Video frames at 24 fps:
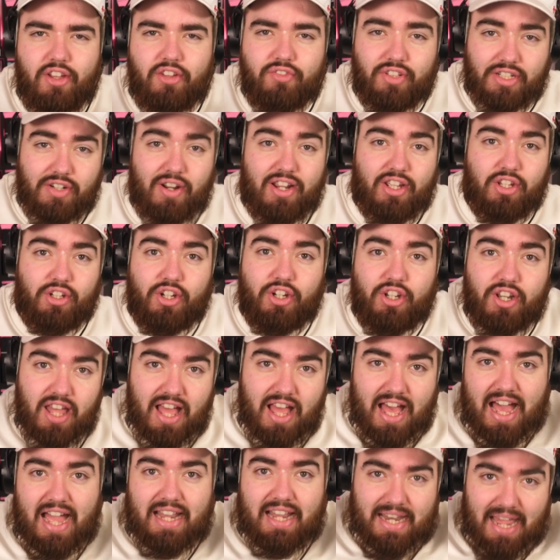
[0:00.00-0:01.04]
For the record,
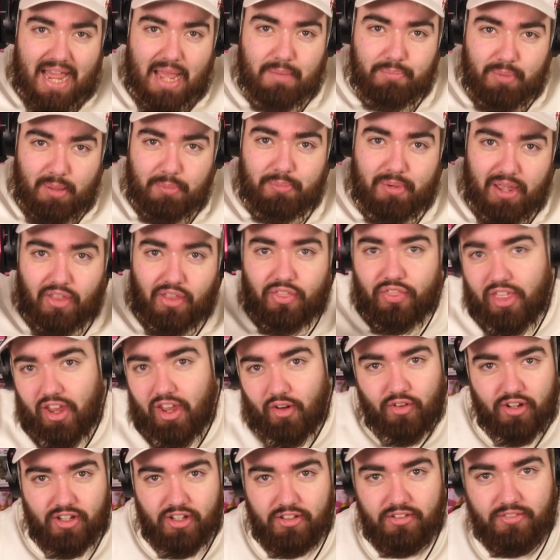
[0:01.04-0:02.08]
I like Big Bang
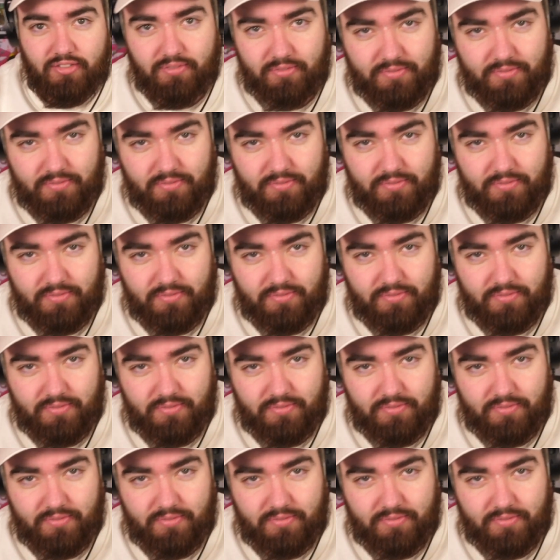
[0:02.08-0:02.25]
Theory.